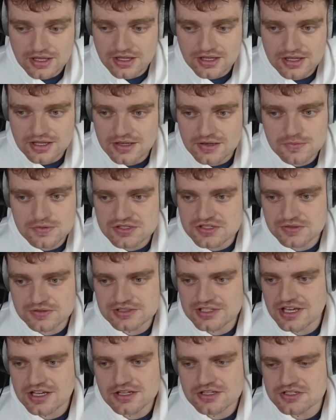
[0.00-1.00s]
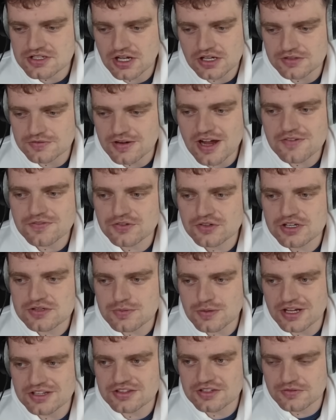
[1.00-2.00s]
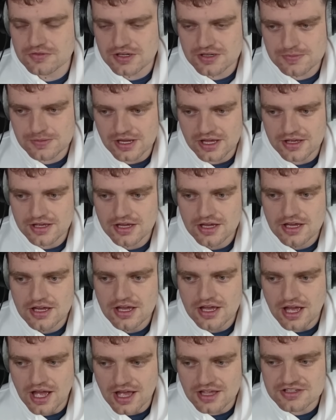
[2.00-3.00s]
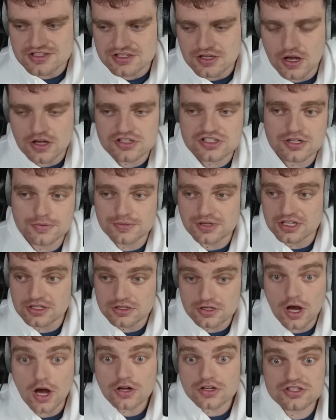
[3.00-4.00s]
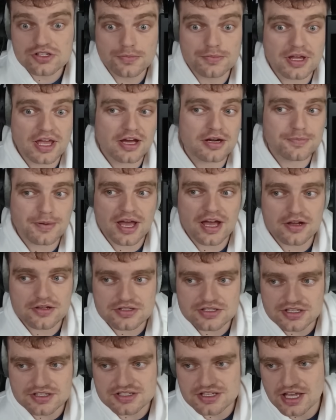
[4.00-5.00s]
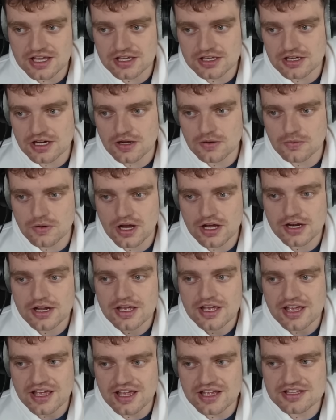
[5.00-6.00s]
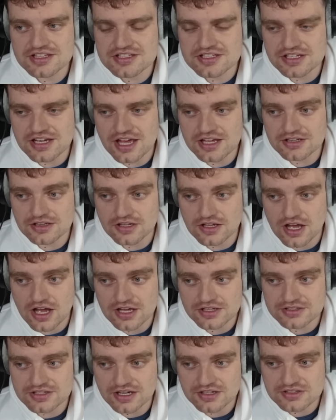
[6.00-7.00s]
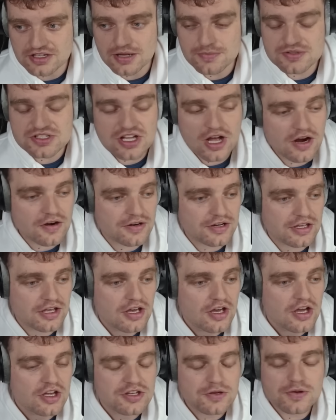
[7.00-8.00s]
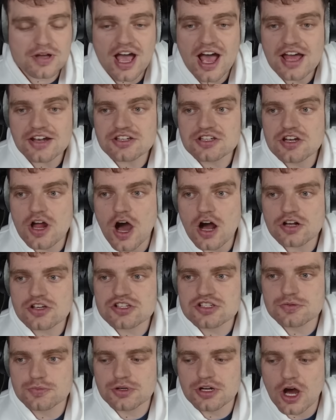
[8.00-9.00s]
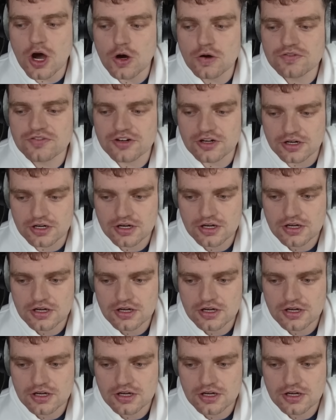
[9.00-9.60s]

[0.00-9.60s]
it was a ridiculous call. The referee went to the replay and saw somebody knock somebody out of bounds and say, you know what, incidental contact. I'm sorry, you can't knock someone over.